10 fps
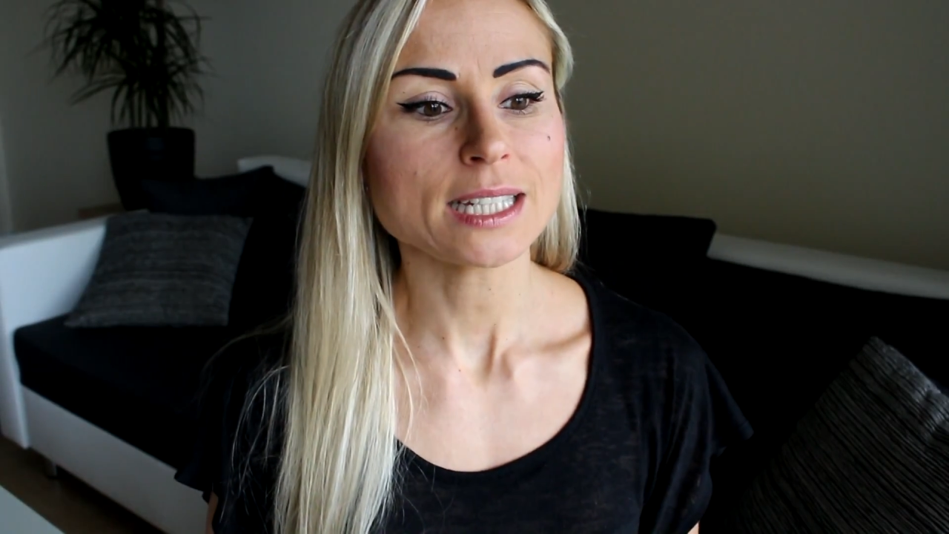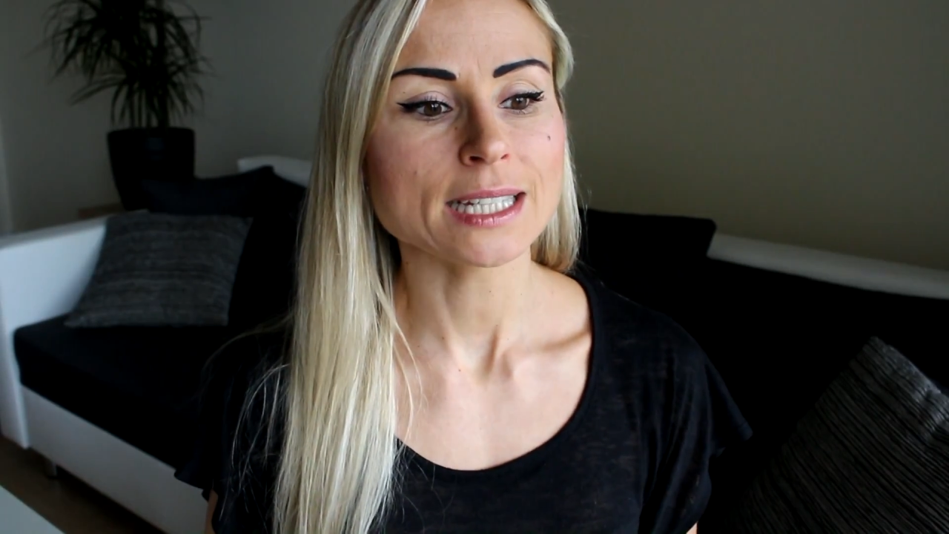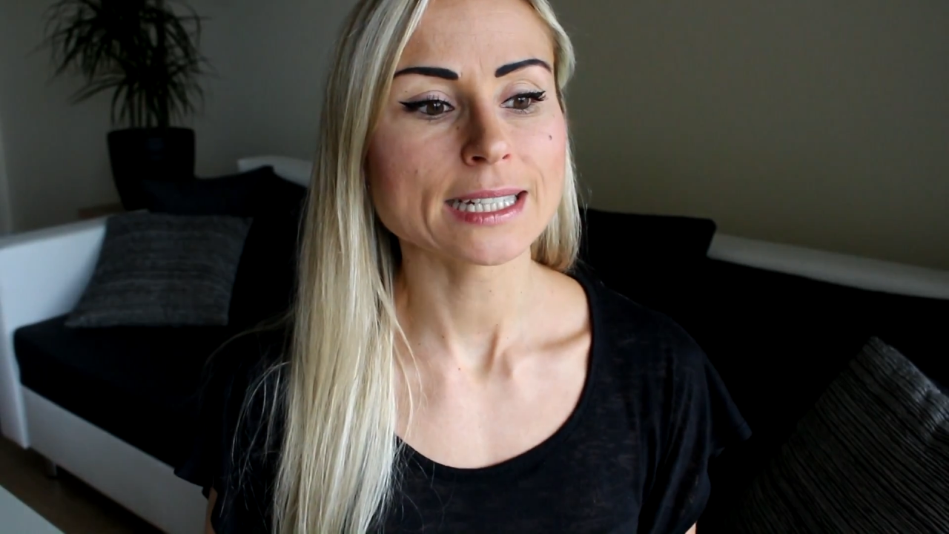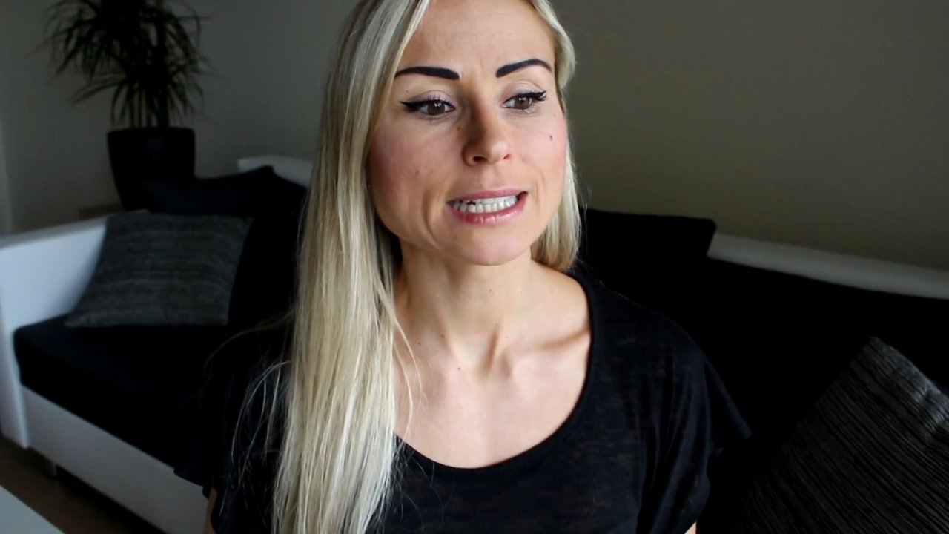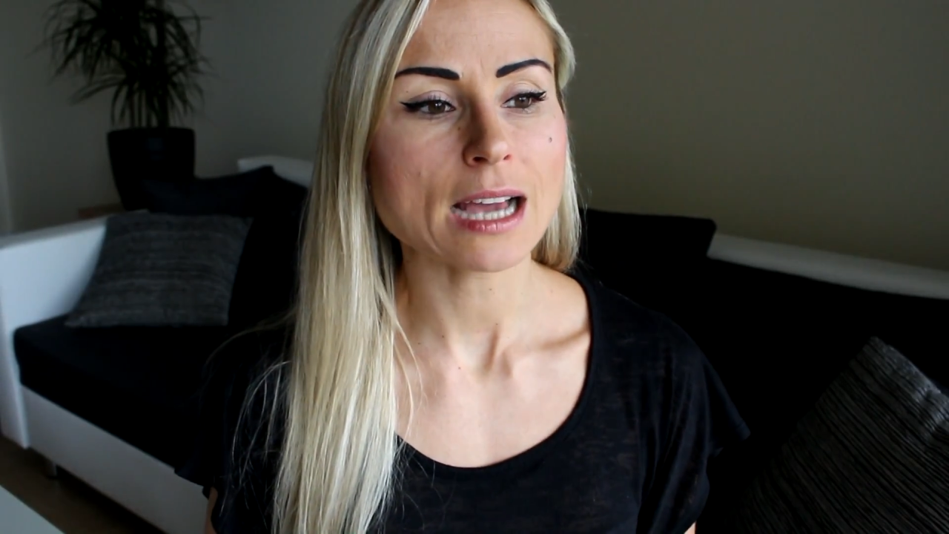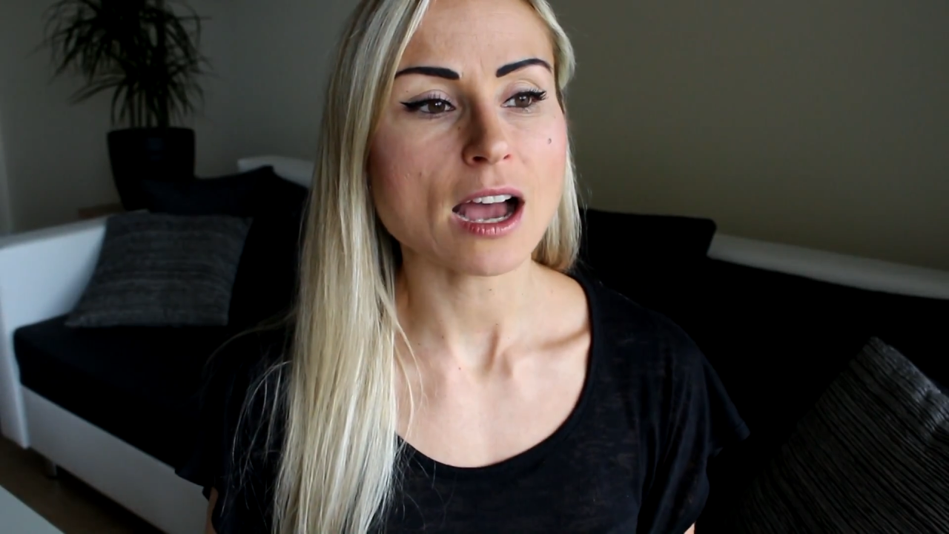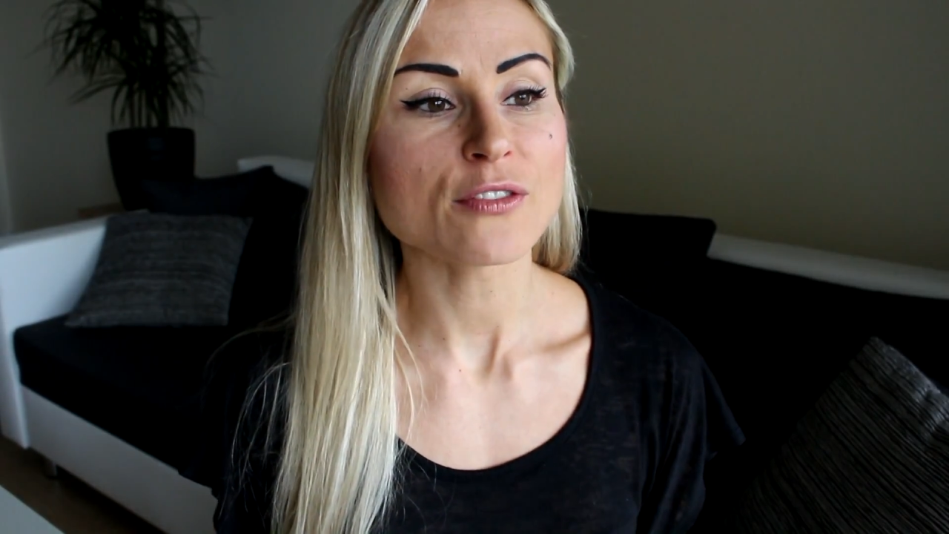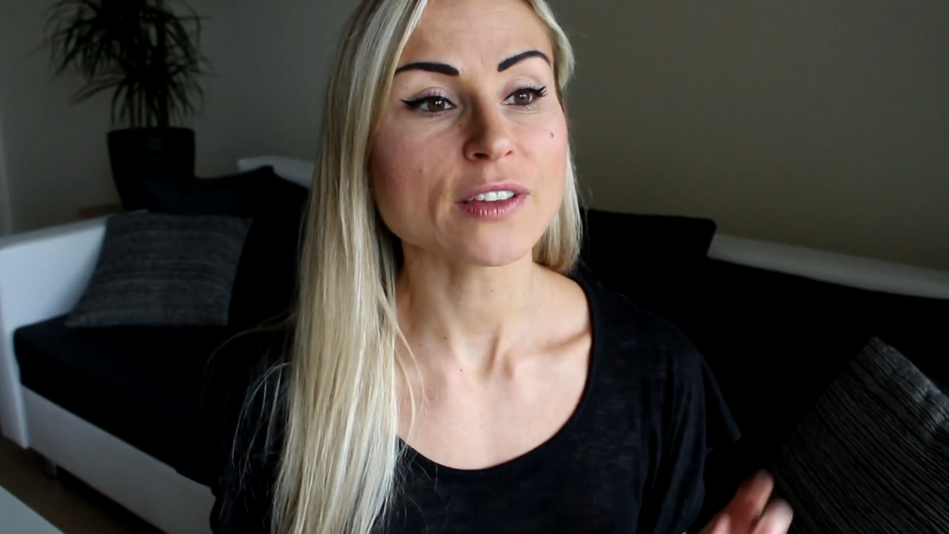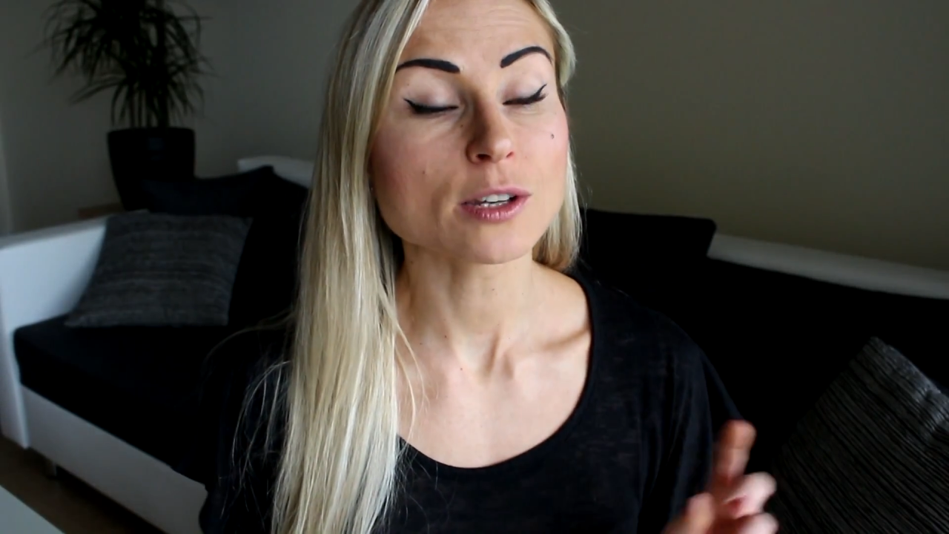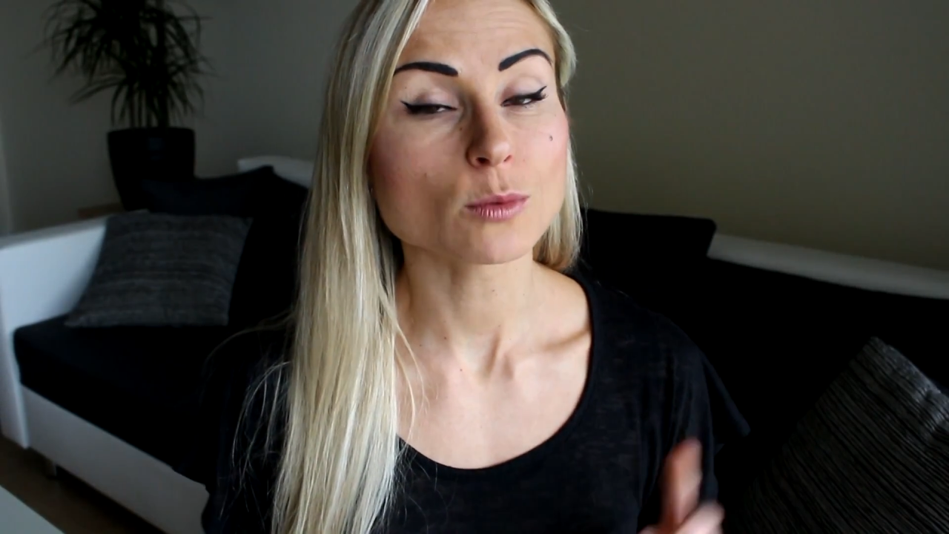I
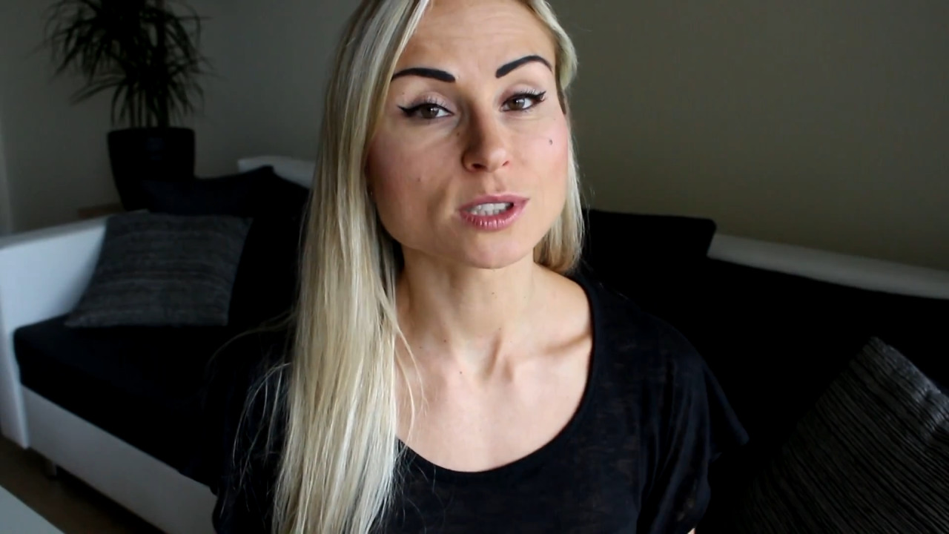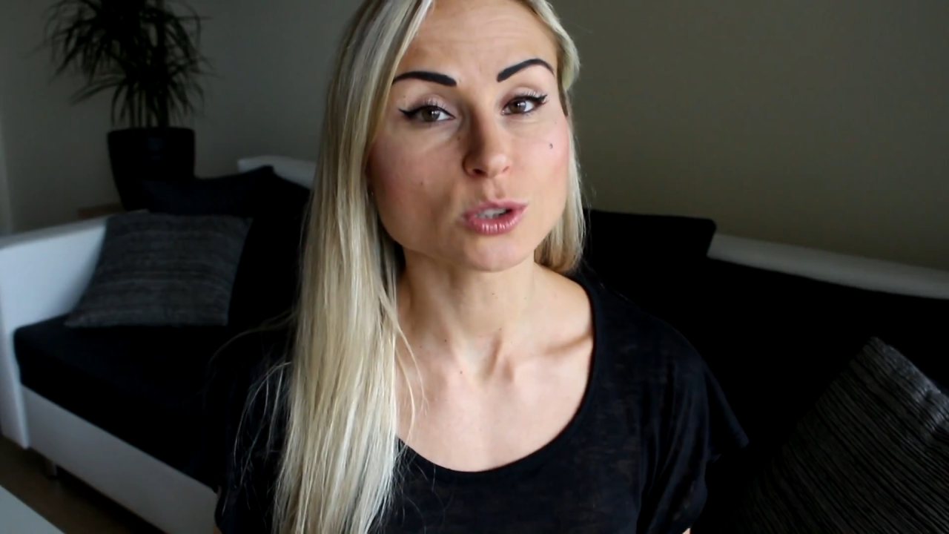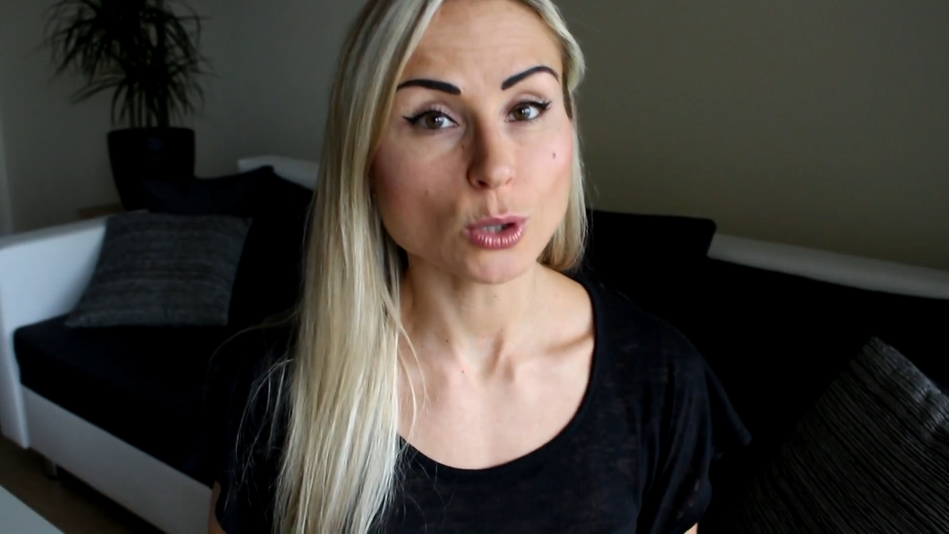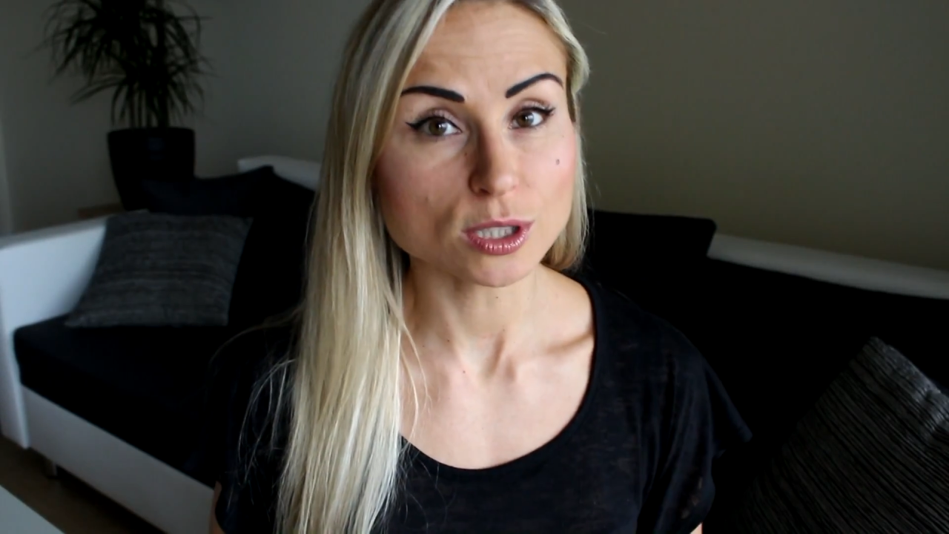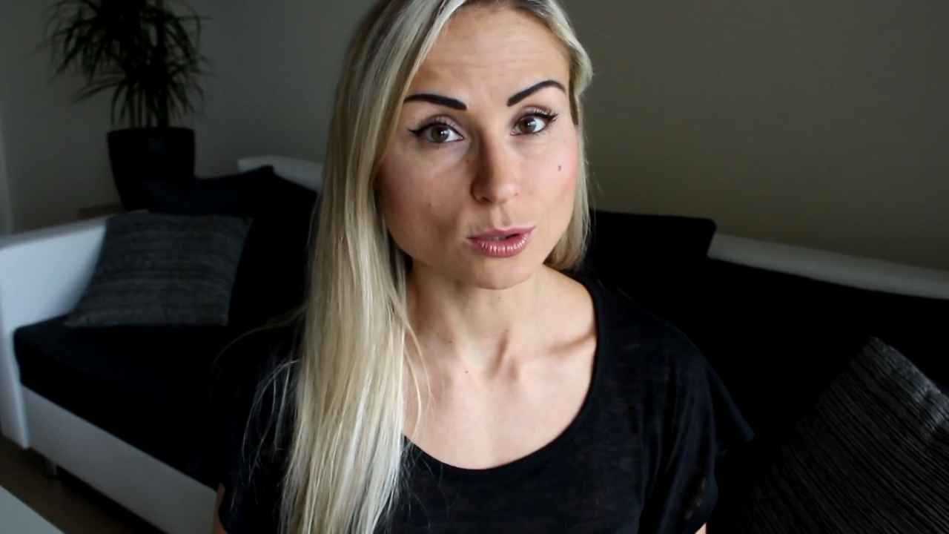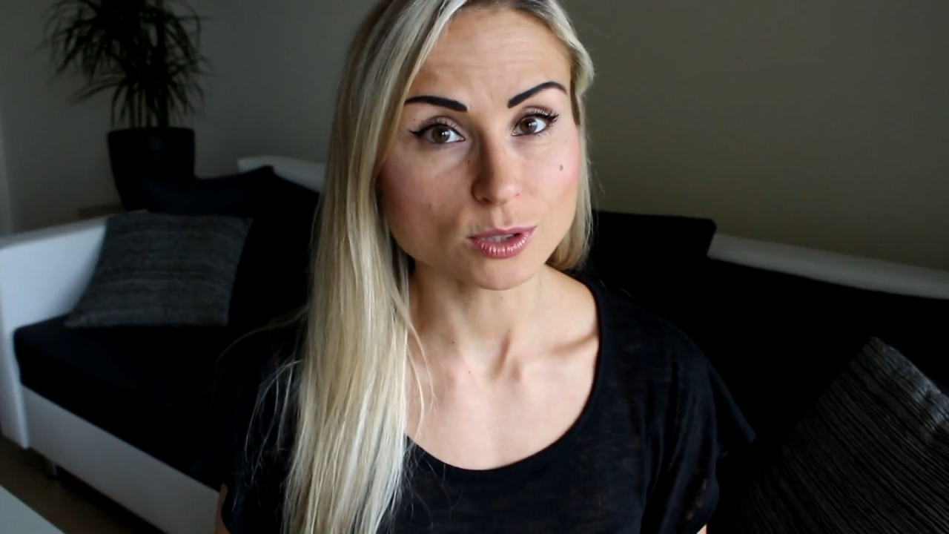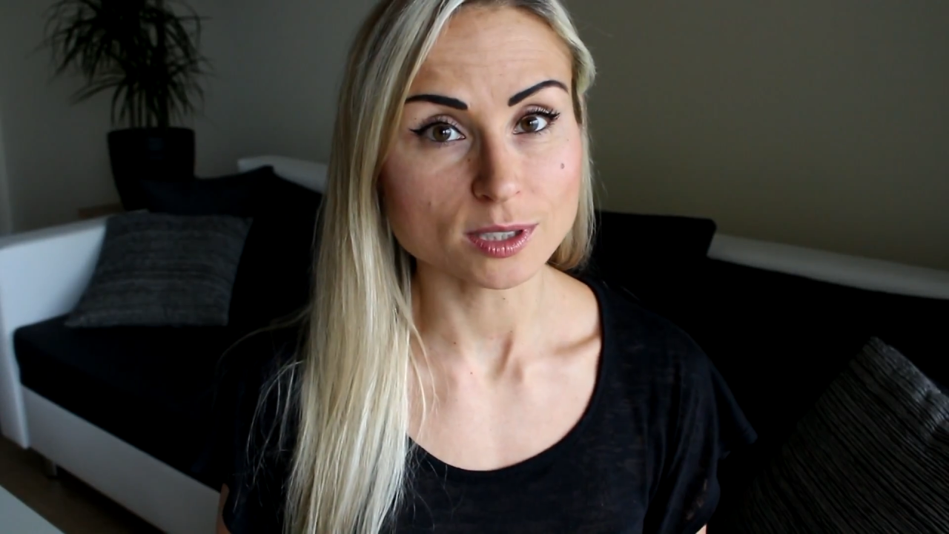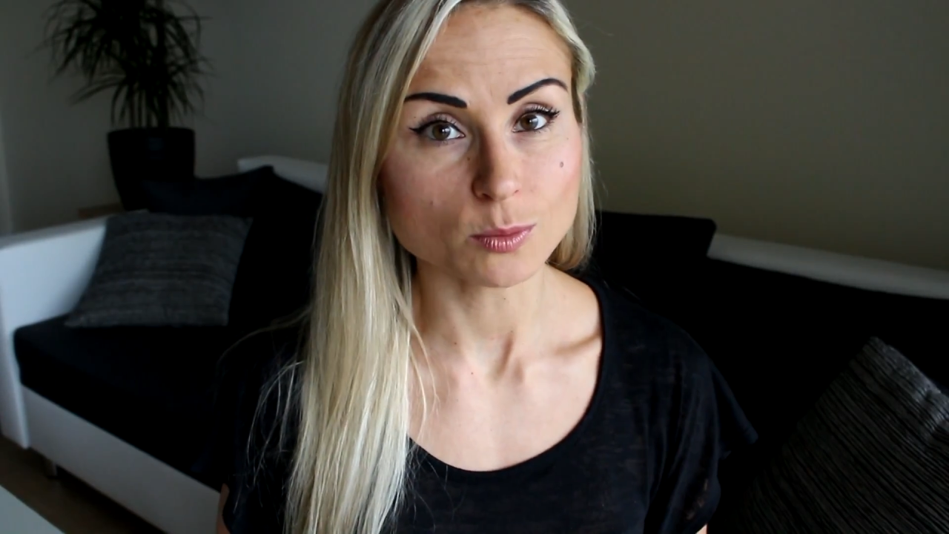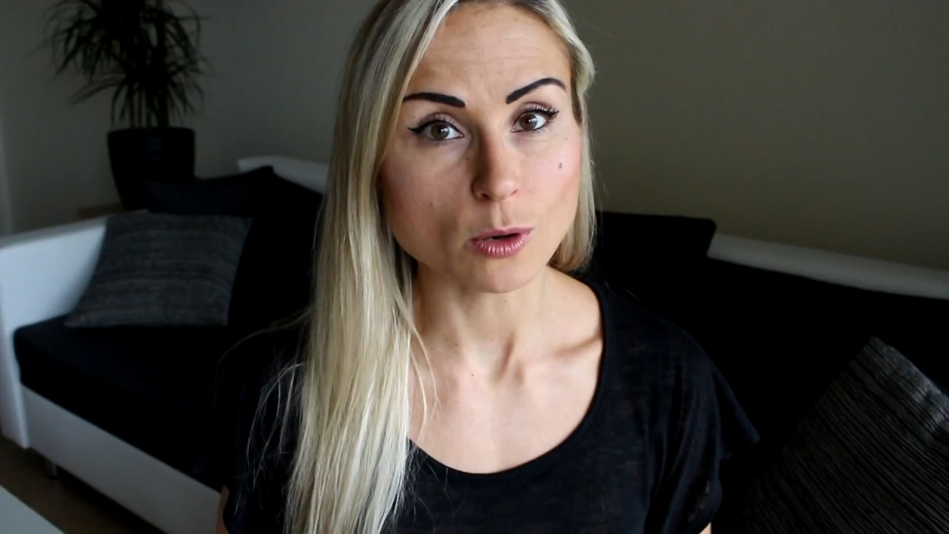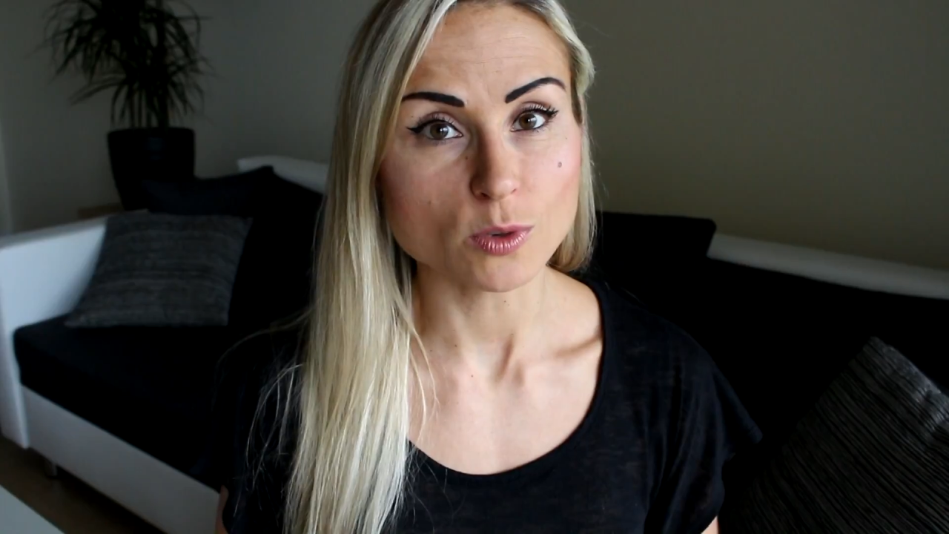think it was soy sauce as well,